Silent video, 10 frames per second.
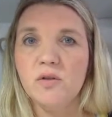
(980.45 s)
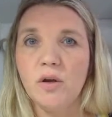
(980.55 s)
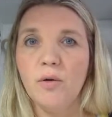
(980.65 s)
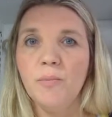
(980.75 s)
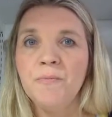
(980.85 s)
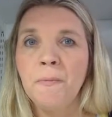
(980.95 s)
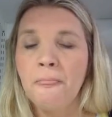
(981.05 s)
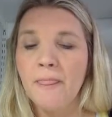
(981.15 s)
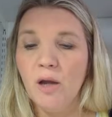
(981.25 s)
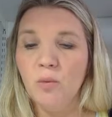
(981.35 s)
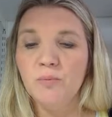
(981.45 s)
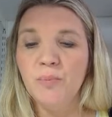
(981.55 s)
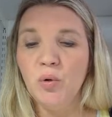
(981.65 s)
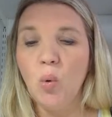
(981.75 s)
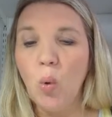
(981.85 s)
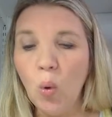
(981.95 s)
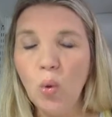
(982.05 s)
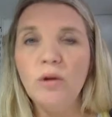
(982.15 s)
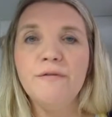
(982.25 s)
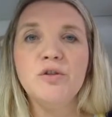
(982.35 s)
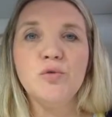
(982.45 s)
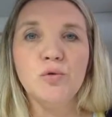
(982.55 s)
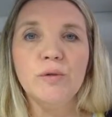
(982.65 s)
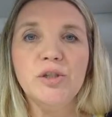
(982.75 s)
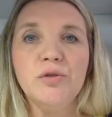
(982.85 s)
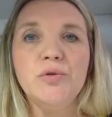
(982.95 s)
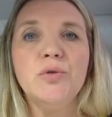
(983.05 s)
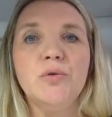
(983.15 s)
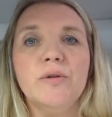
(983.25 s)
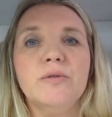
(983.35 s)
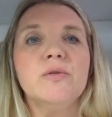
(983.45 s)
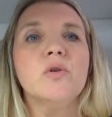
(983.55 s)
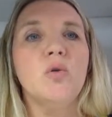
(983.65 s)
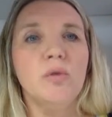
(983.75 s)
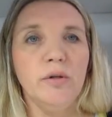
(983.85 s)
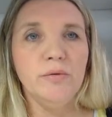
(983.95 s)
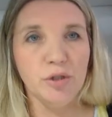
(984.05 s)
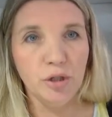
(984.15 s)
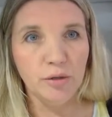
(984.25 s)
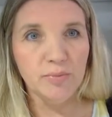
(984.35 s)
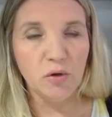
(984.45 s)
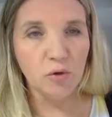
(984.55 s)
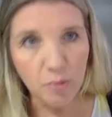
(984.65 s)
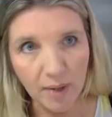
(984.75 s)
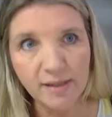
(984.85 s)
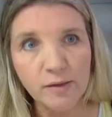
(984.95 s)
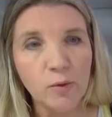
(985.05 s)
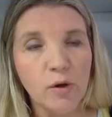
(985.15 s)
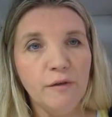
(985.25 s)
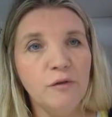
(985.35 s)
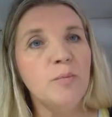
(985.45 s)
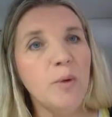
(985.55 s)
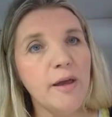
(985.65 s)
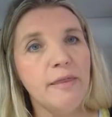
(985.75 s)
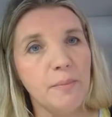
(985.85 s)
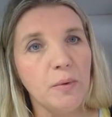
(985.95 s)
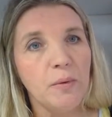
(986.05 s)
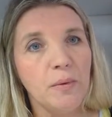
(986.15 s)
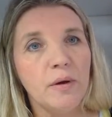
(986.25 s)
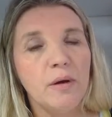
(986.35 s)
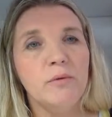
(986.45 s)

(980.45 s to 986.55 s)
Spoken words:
So I will put all of the drawing tutorials on YouTube, so no matter what, if you buy the book,